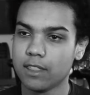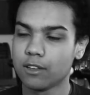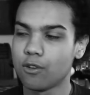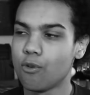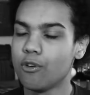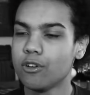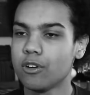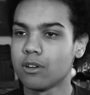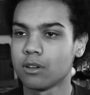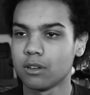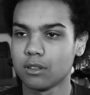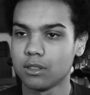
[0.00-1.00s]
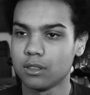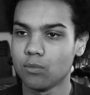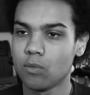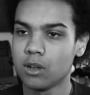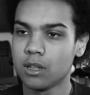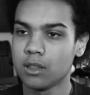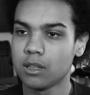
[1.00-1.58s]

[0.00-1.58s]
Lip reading: In the corner, one of